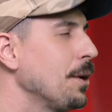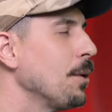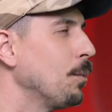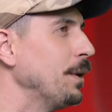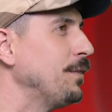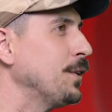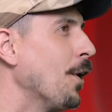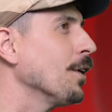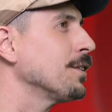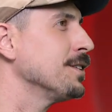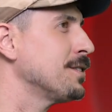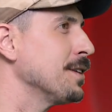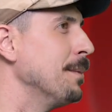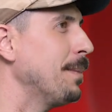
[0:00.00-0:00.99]
We've talked
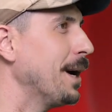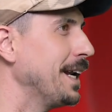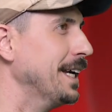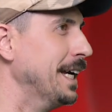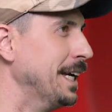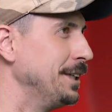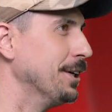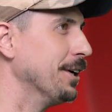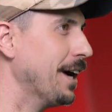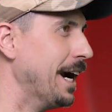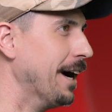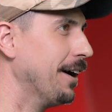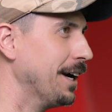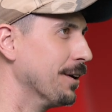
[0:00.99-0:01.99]
to somebody in your
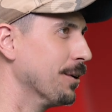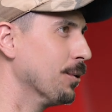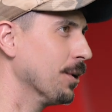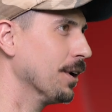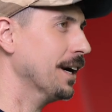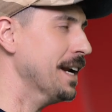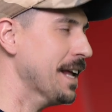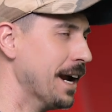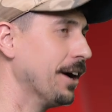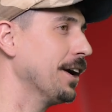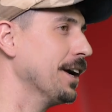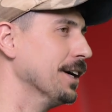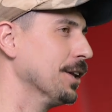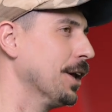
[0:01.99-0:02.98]
area or an
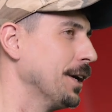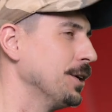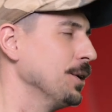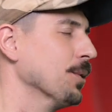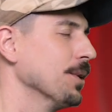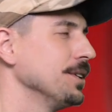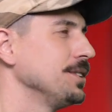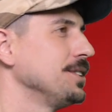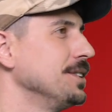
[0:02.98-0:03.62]
area like yours.